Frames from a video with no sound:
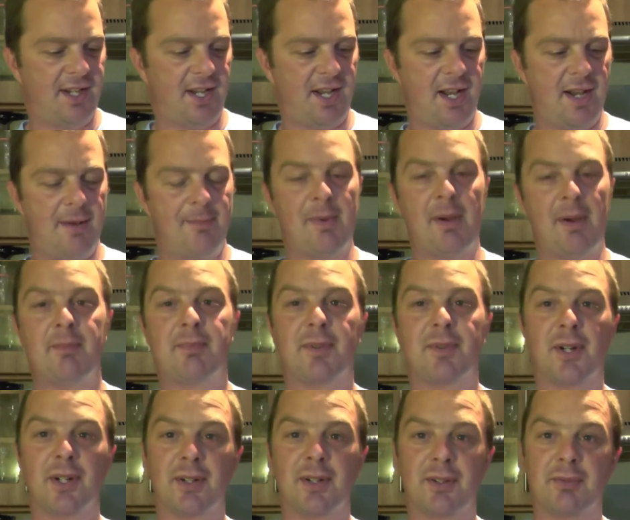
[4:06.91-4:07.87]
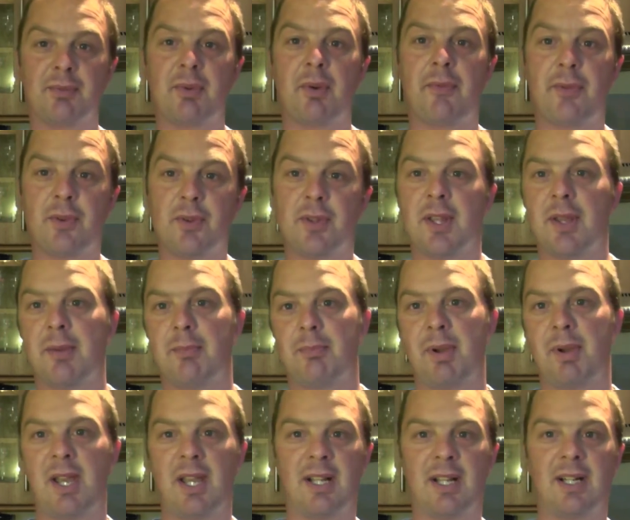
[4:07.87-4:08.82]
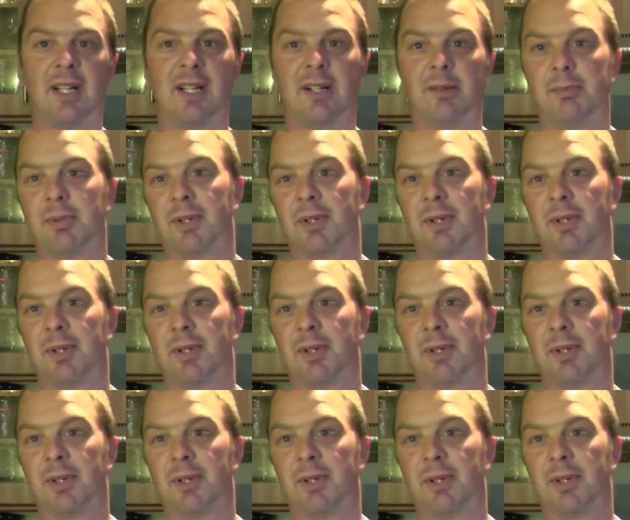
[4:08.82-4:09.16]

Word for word: I've got to review their pale ale,